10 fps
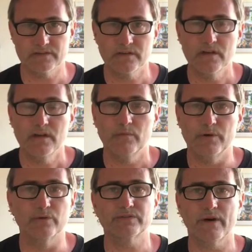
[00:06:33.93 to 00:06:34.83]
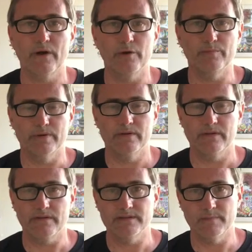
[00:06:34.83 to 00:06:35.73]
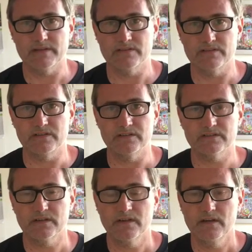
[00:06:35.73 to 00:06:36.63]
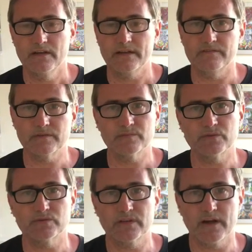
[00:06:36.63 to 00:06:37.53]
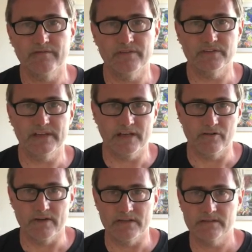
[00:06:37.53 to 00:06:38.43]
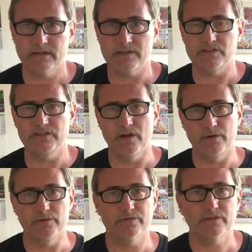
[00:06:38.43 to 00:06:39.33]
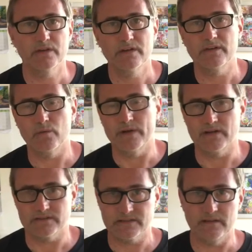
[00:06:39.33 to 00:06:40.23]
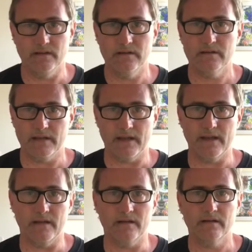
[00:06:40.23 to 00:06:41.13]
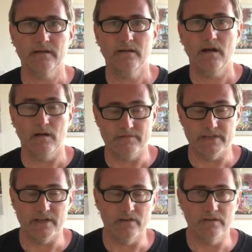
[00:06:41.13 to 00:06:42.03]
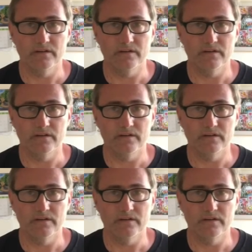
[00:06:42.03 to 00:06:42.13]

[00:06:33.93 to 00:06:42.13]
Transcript: We also hope that these messages give some sort of comfort to Ingrid as she knows that we are still thinking of Deon.